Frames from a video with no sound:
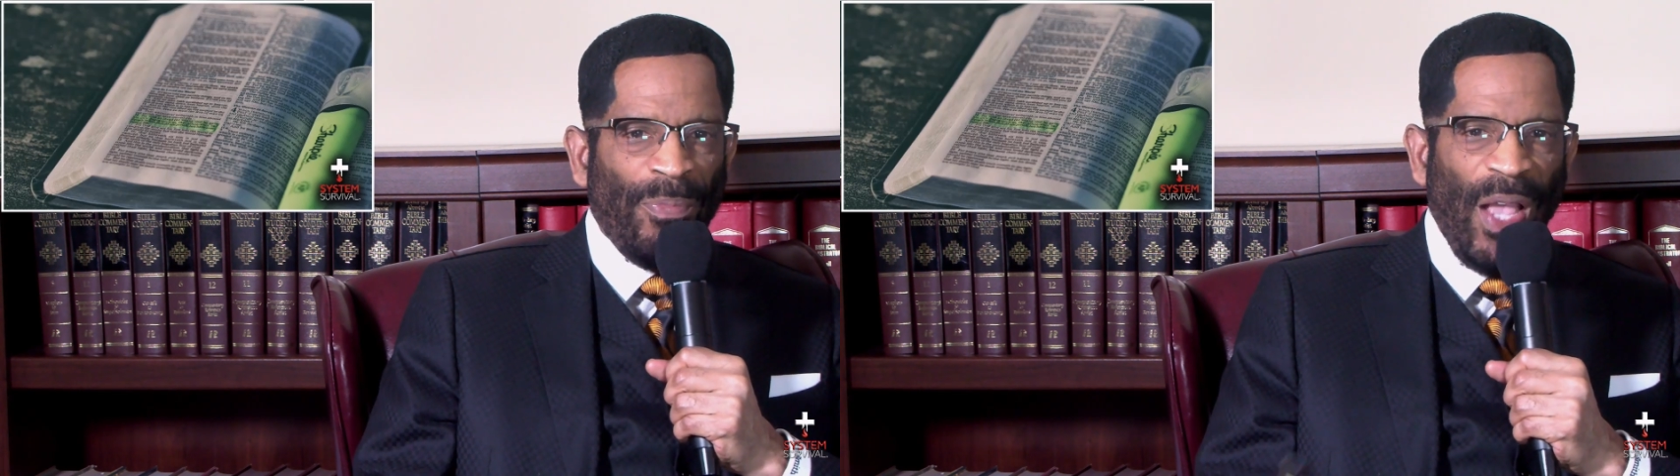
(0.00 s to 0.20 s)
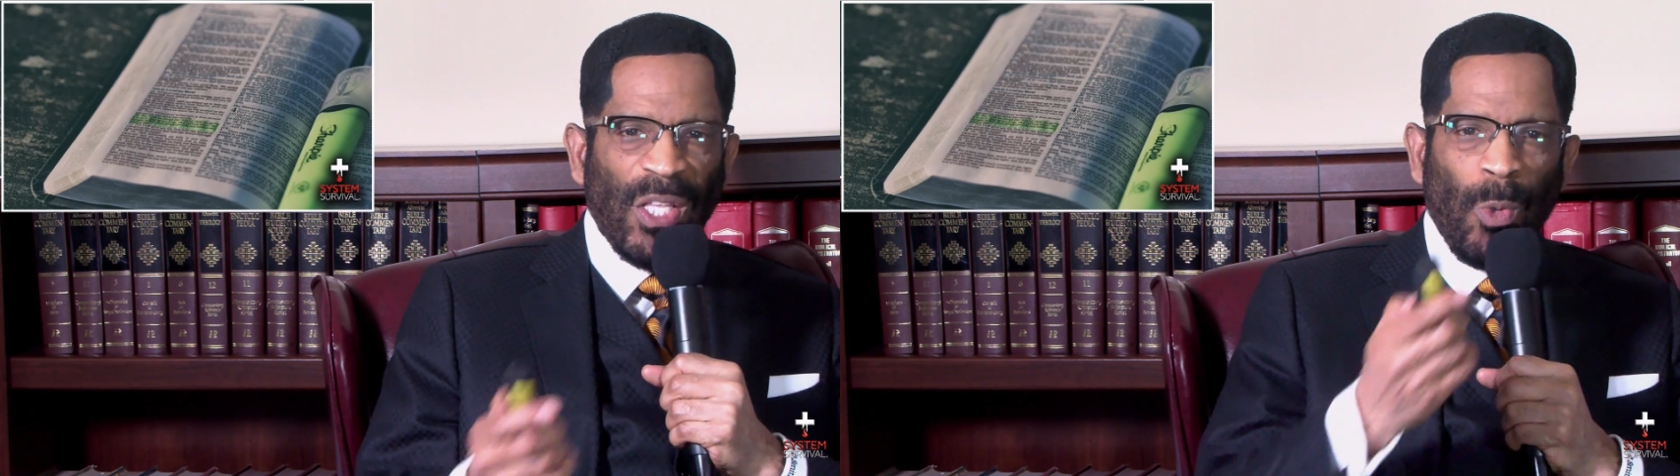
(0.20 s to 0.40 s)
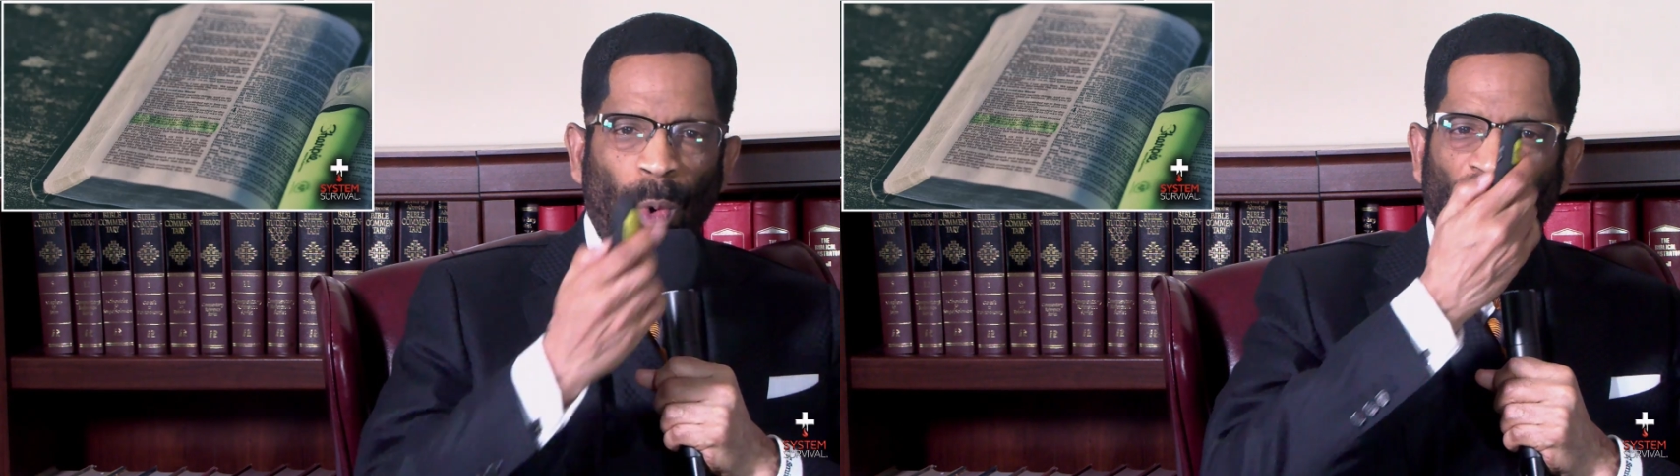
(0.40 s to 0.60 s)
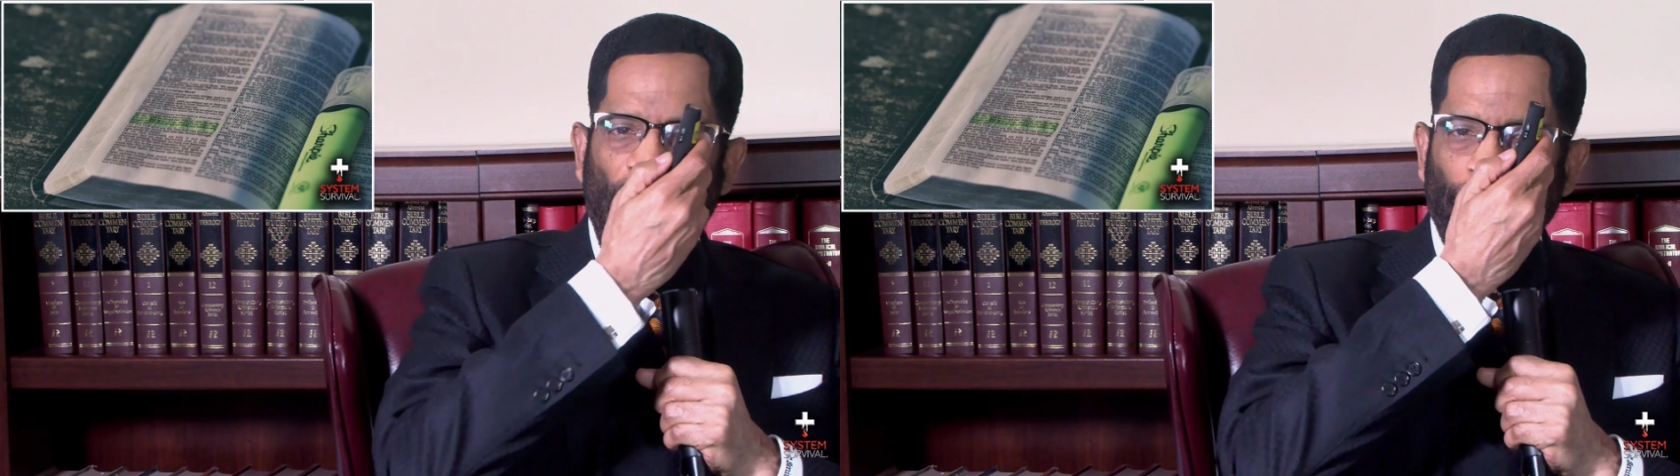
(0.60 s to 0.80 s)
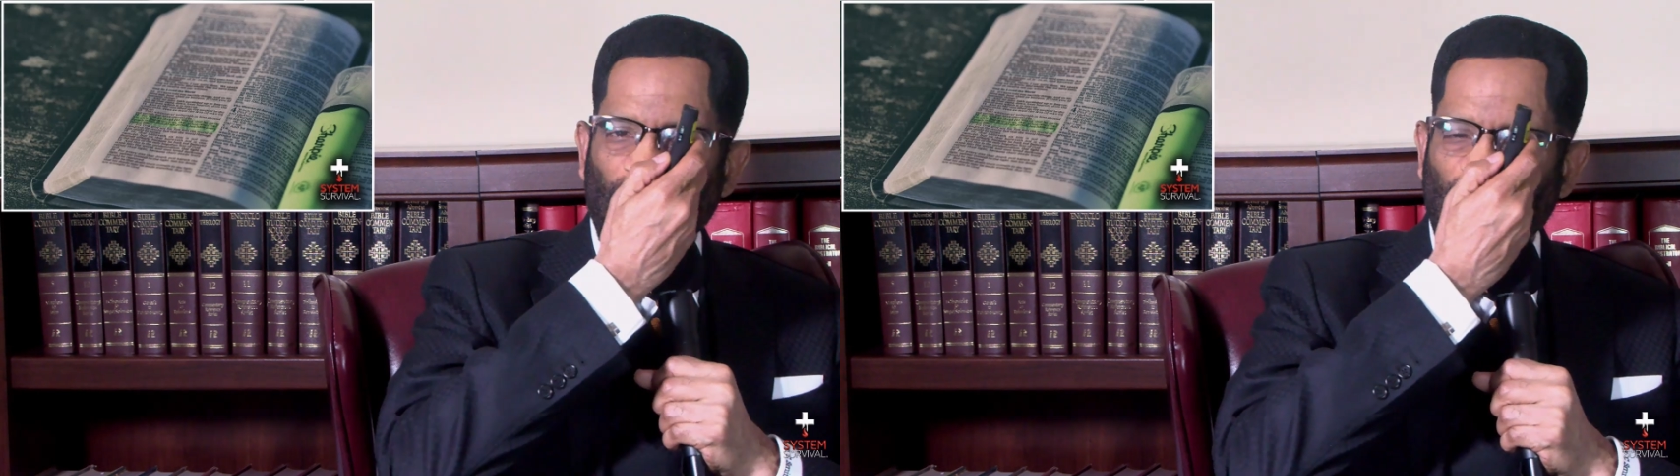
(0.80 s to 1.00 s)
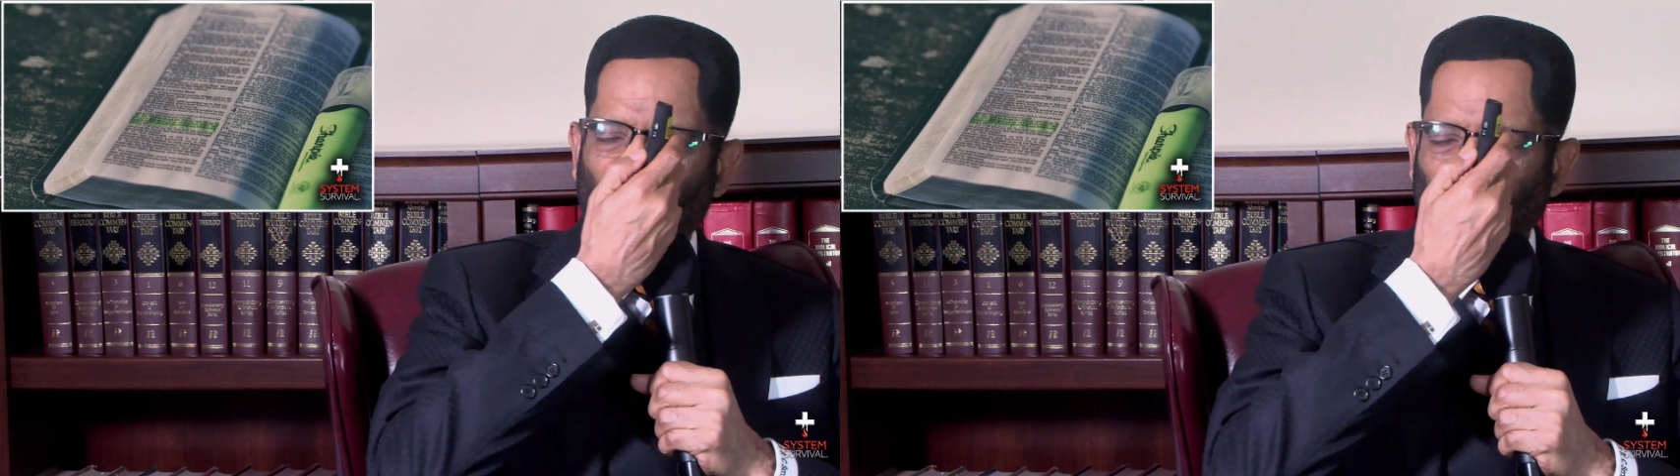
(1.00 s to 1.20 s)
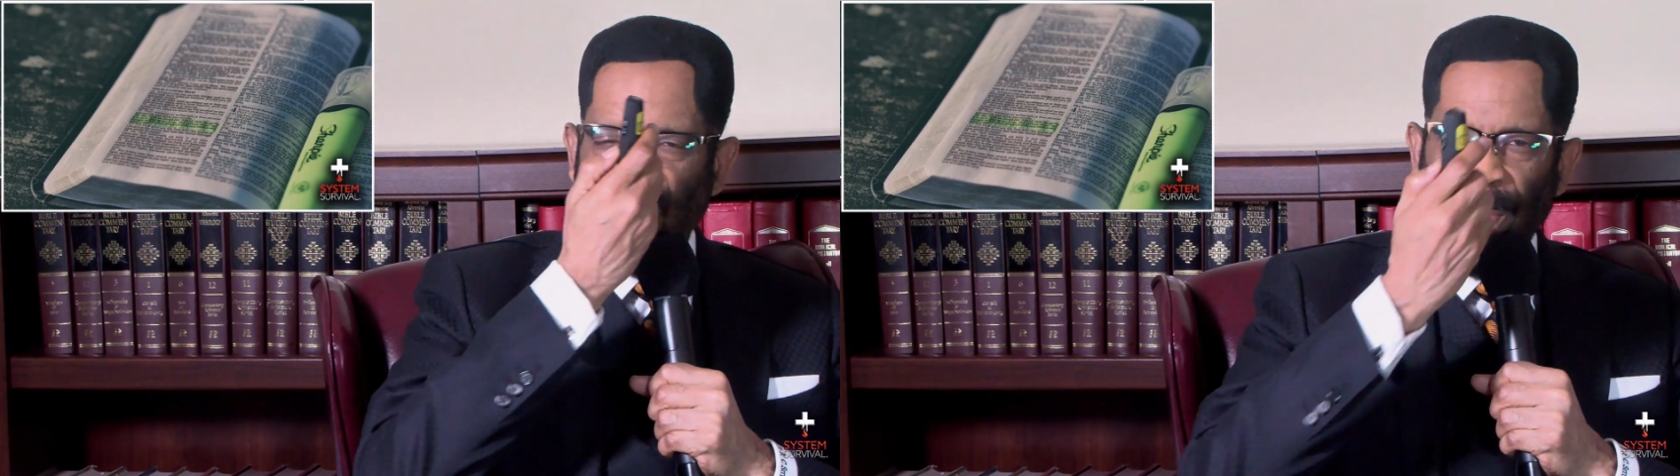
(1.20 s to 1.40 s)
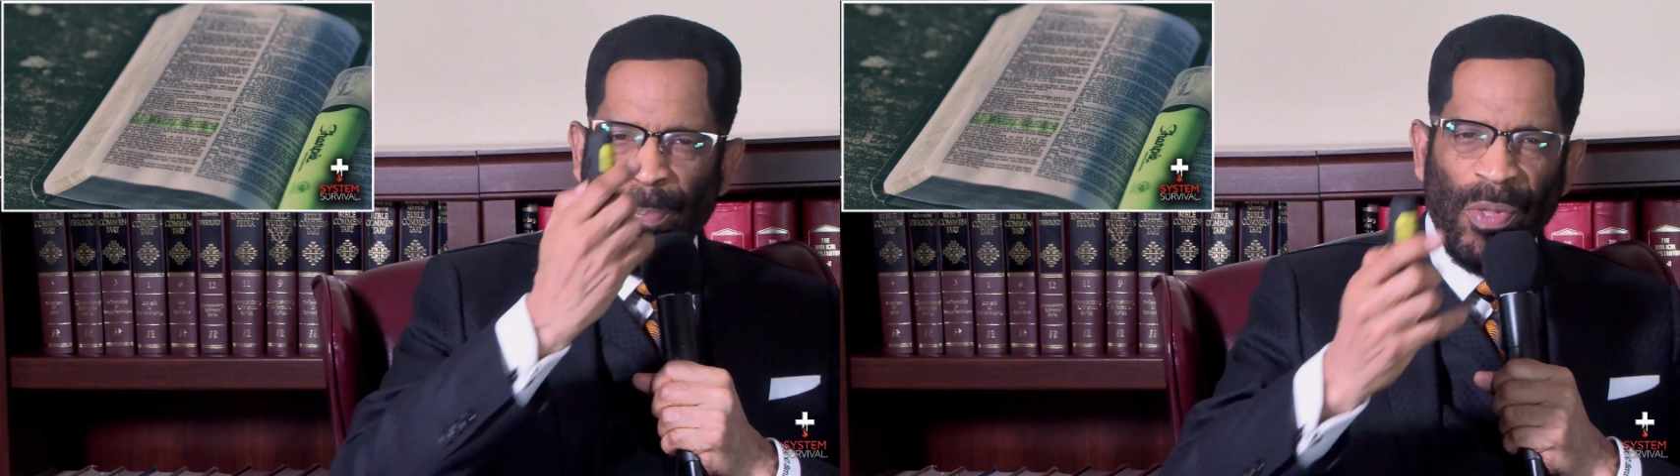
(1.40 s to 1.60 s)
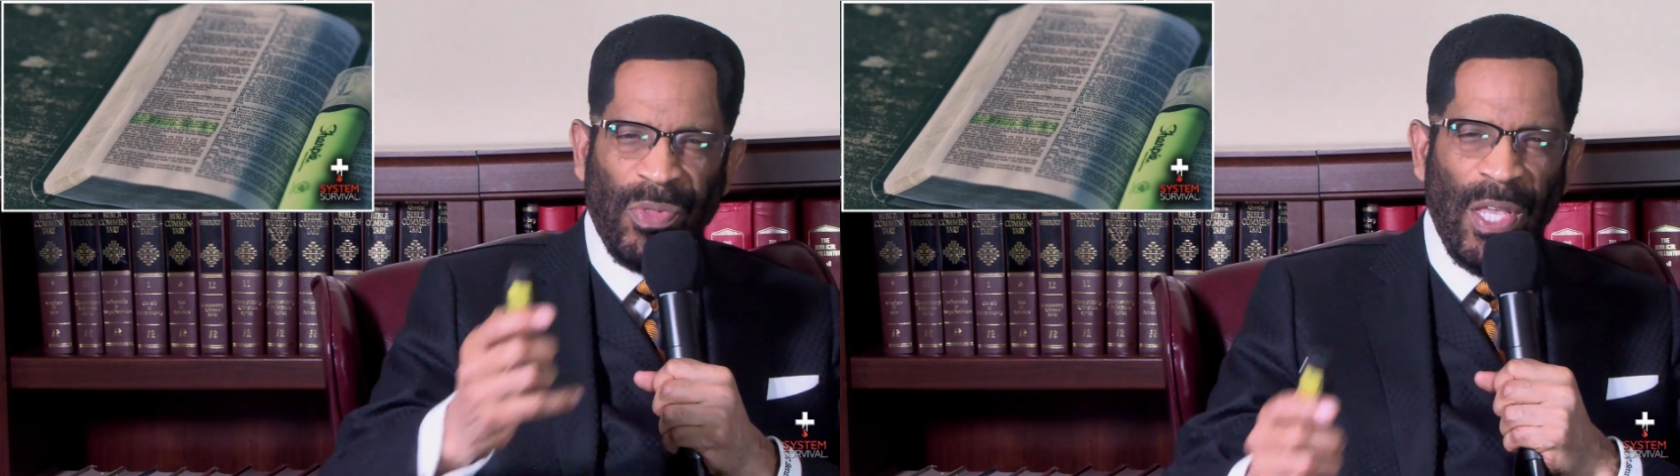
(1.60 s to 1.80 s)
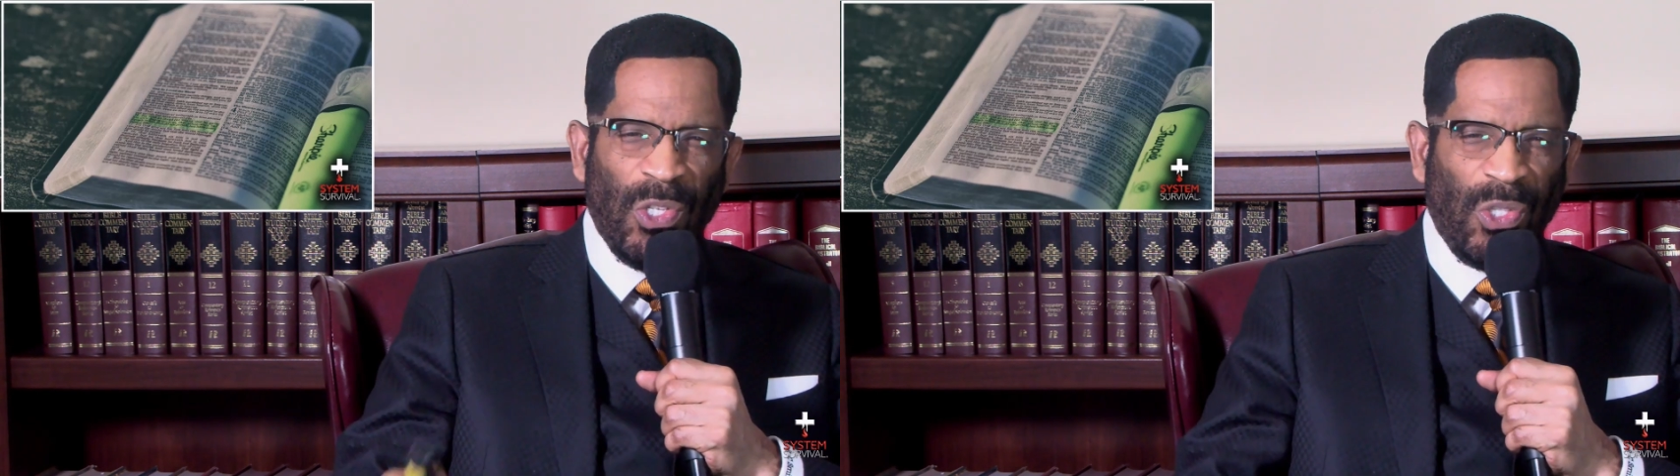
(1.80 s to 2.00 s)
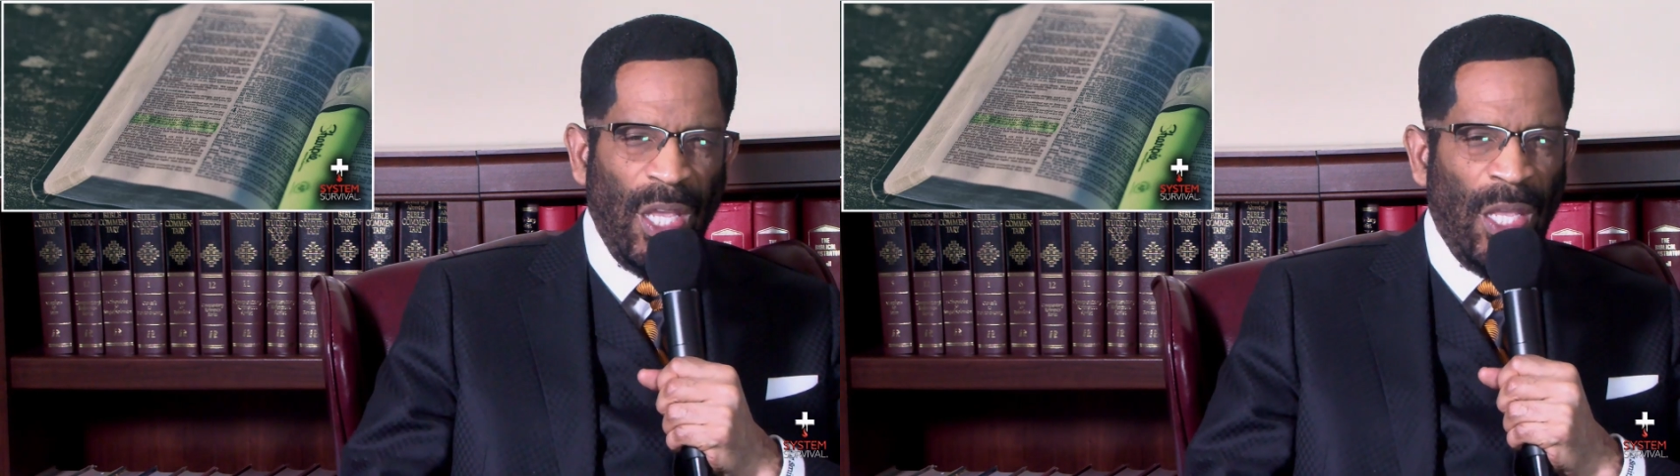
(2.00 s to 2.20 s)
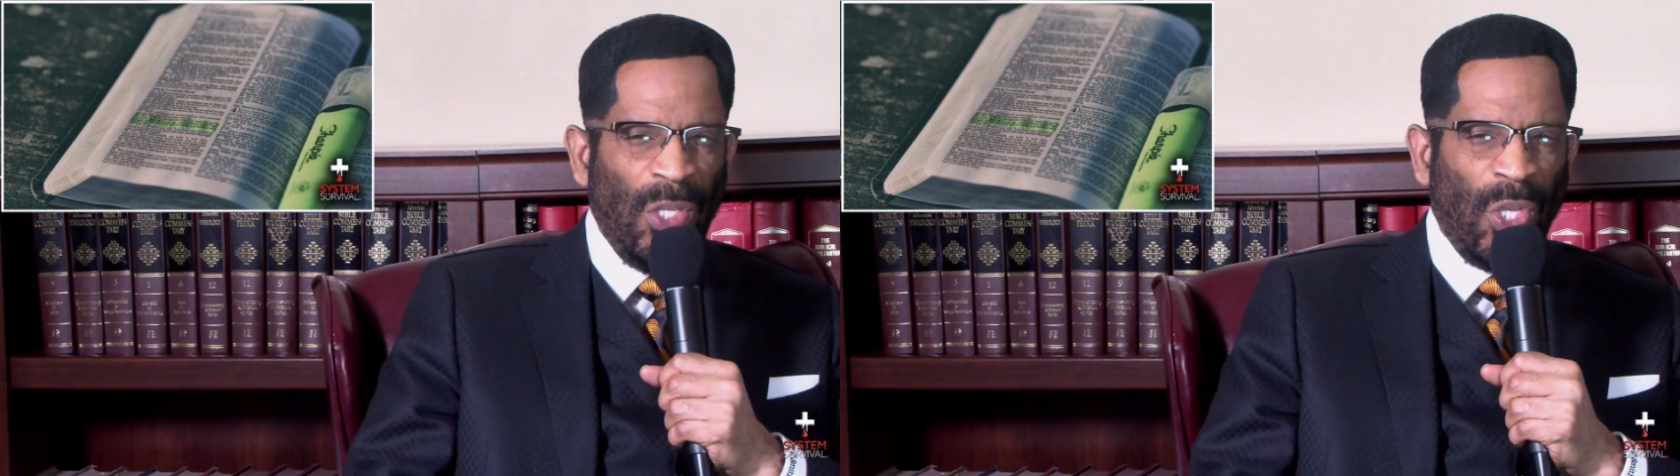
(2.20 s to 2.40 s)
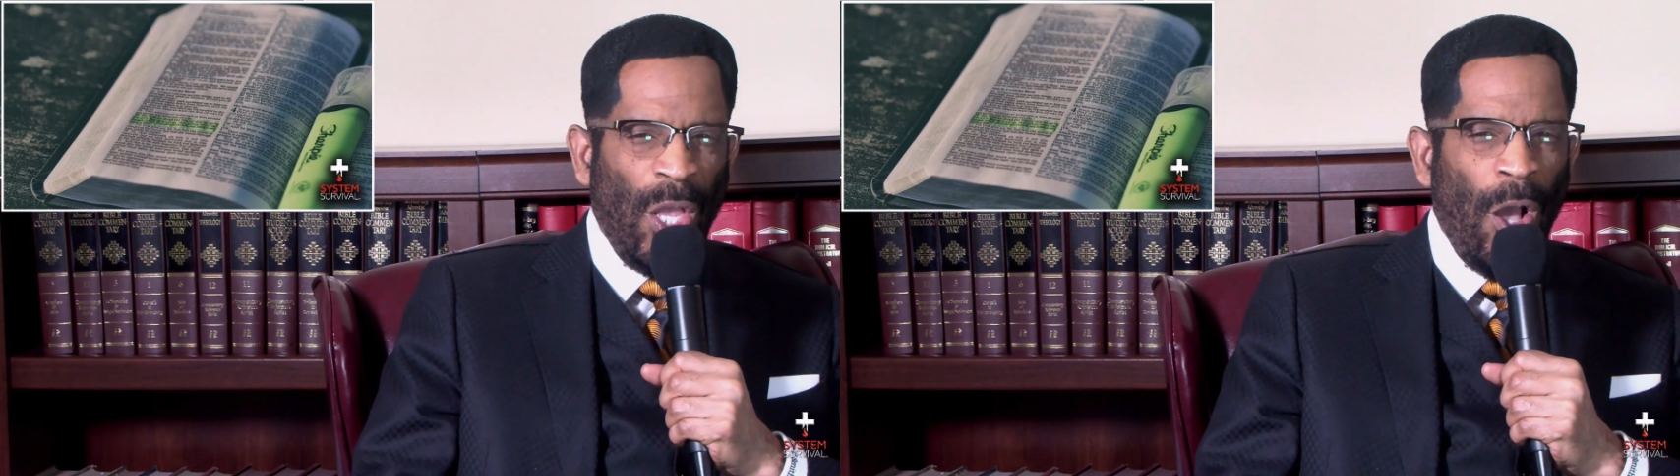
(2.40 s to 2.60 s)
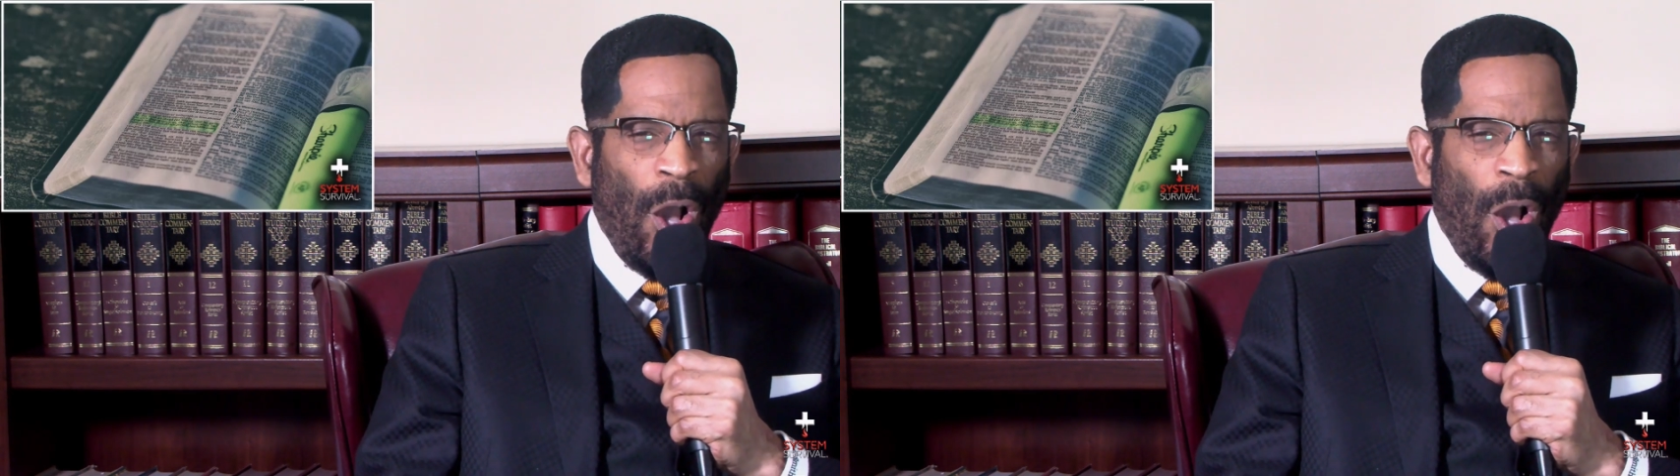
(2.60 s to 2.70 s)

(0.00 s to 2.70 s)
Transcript: That's why I precisely put these things